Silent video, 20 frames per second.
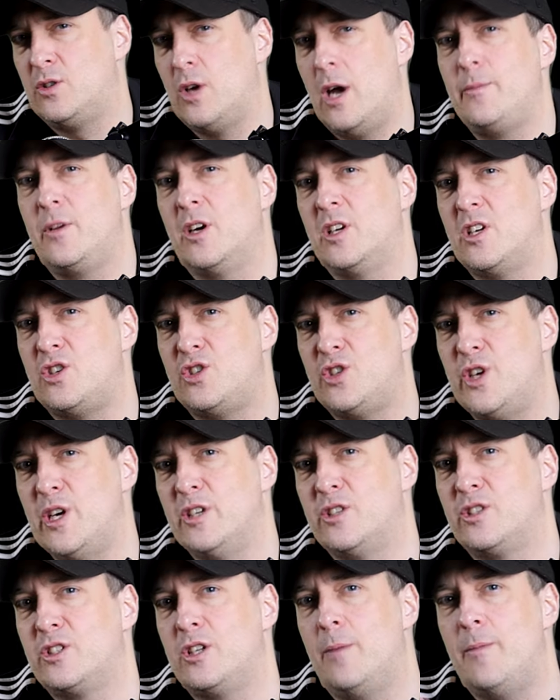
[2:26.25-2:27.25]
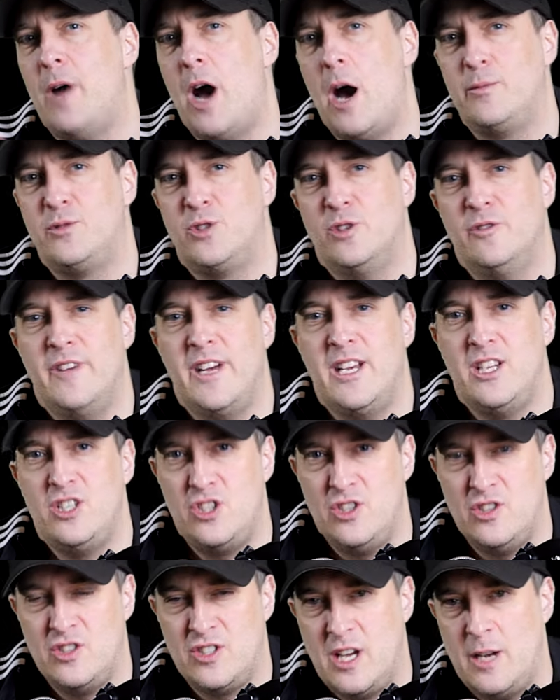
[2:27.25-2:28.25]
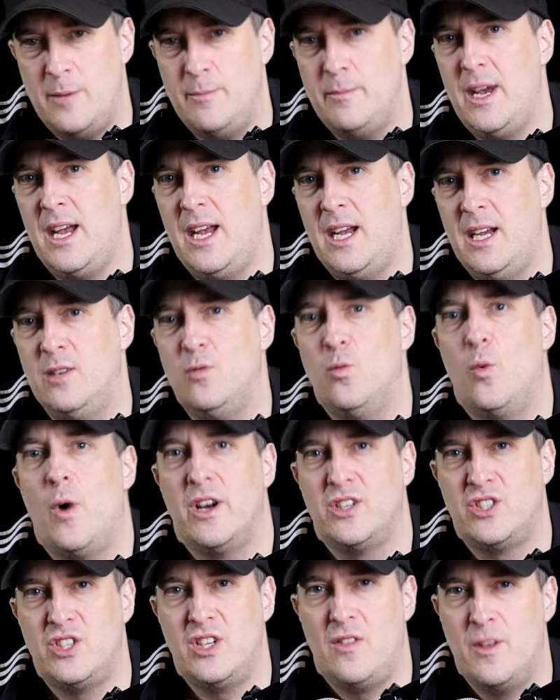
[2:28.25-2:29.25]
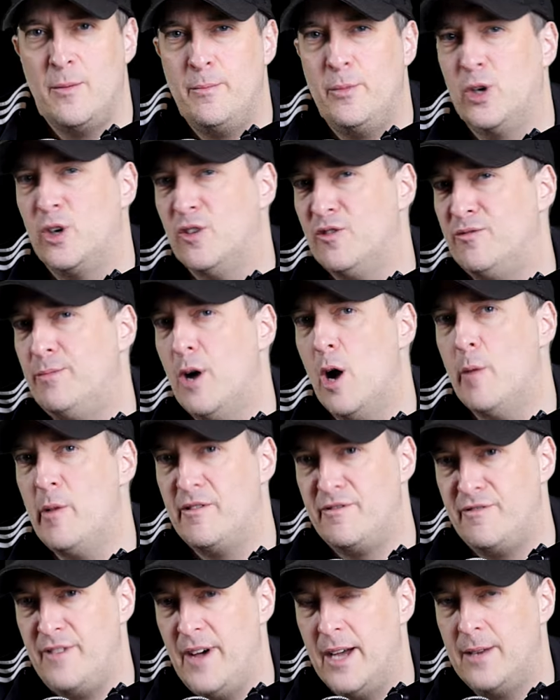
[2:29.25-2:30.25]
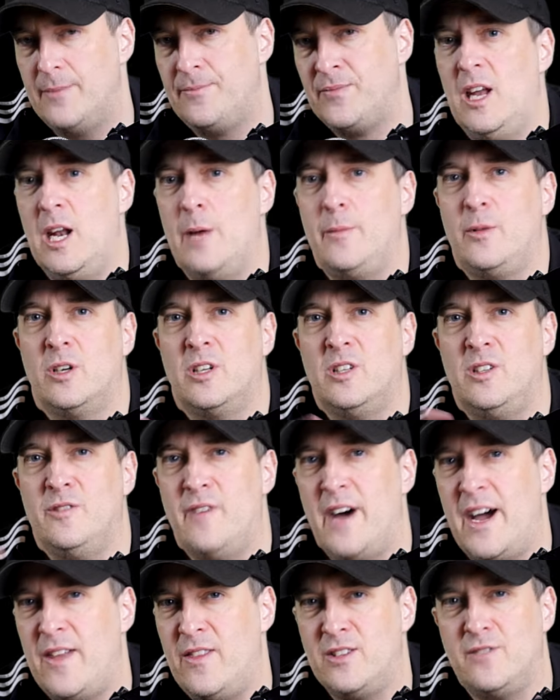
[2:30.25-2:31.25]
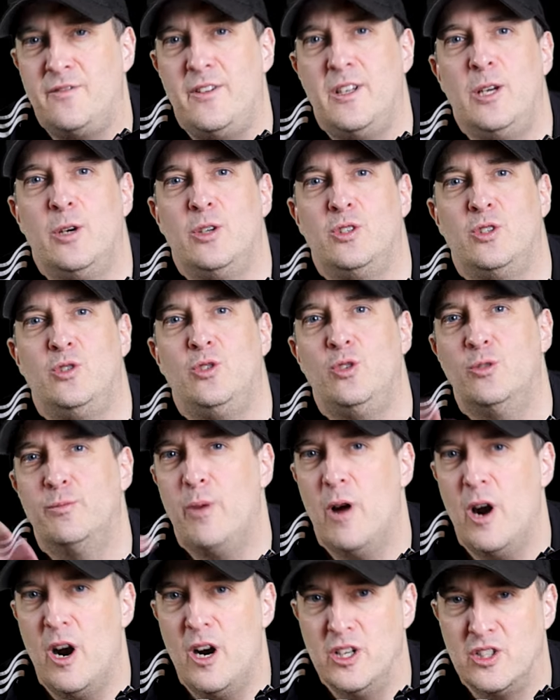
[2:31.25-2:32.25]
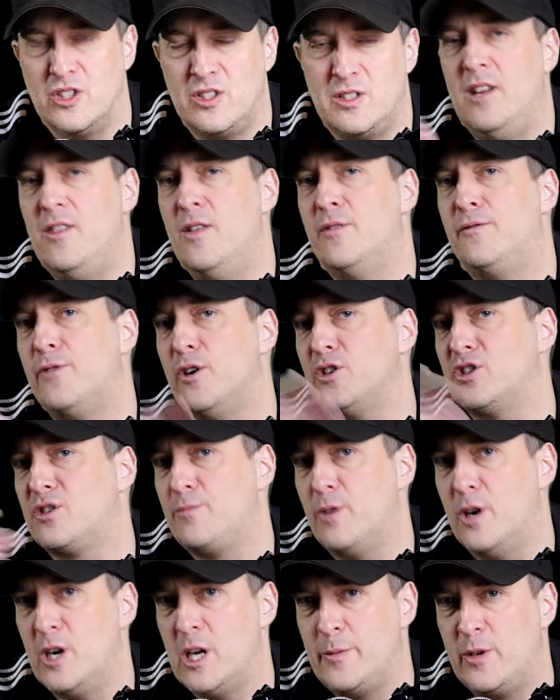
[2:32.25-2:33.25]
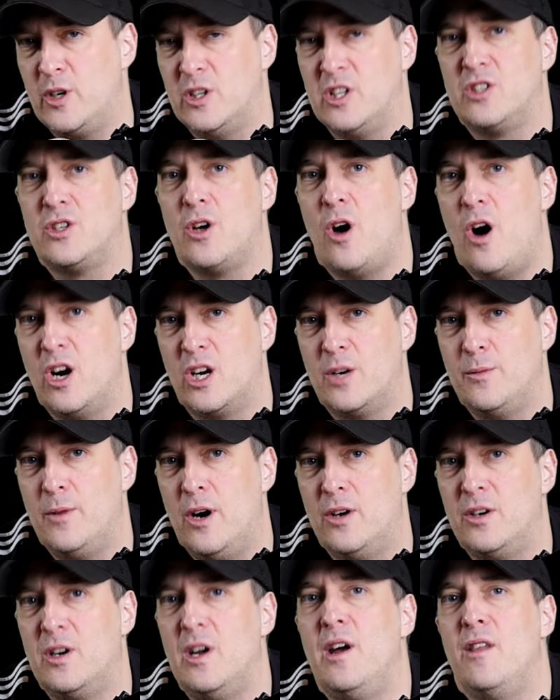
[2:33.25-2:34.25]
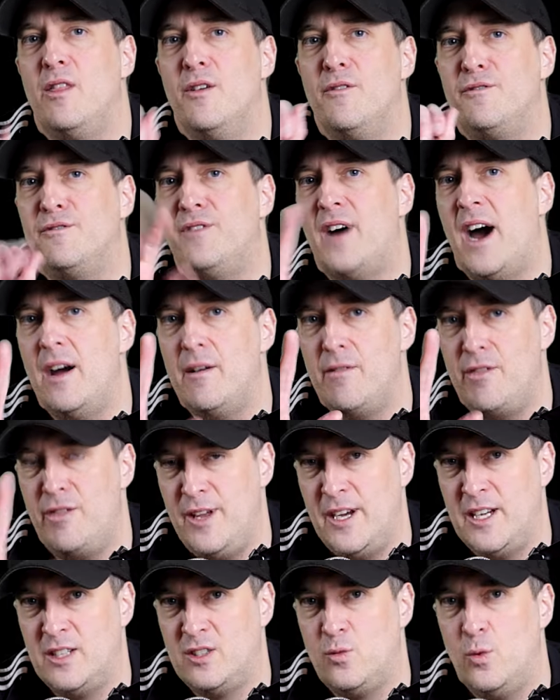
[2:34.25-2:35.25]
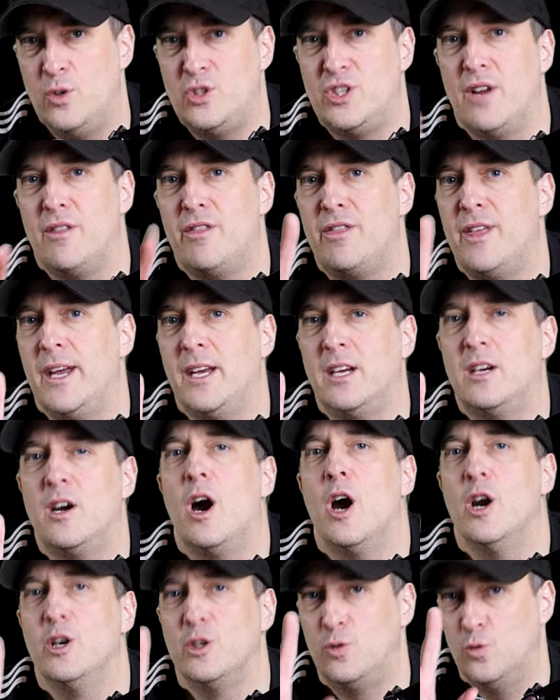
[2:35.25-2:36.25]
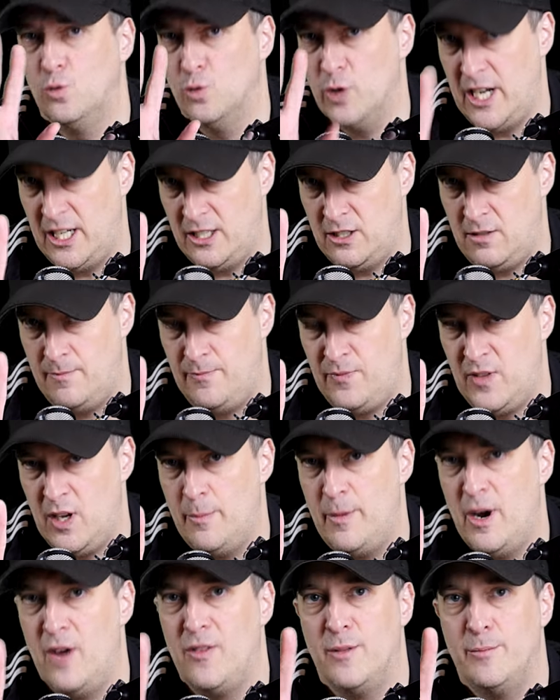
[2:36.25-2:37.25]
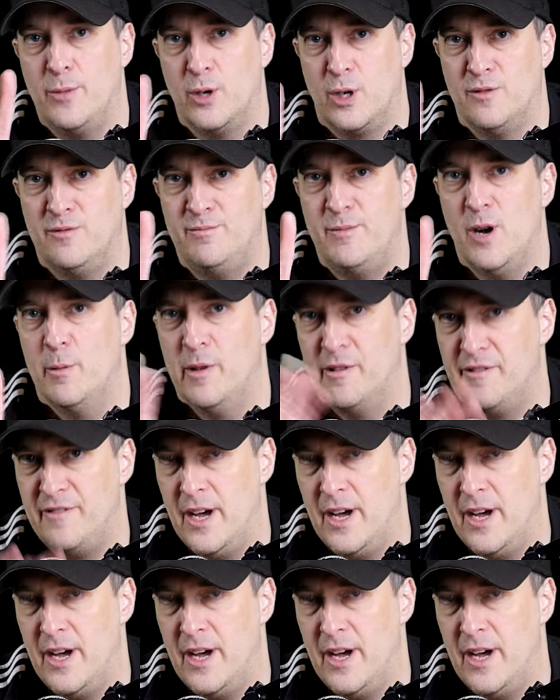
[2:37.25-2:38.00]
So I'm gonna share some observations I made watching the Book of Boba Fett, and I'm gonna divide this video into two parts. In the first part, I'm gonna talk about the five things which I think are great about the Book of Boba